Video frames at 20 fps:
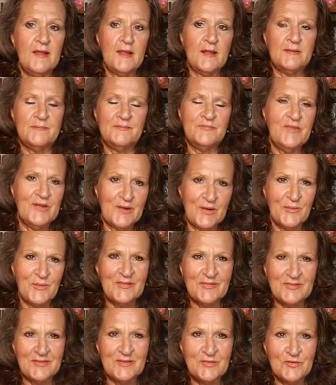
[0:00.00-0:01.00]
and you
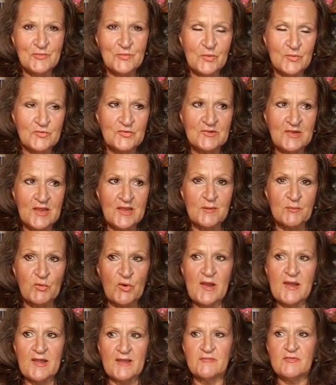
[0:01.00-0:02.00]
know you're supposed to take a
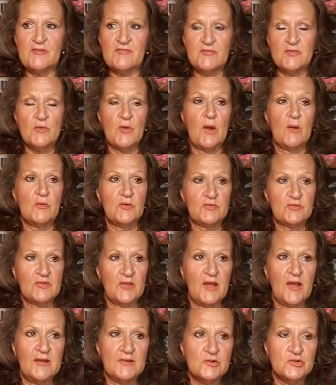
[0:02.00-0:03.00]
break every few hours
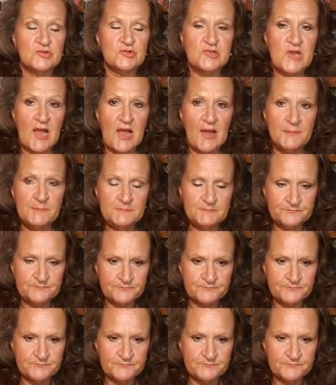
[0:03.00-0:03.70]
on your job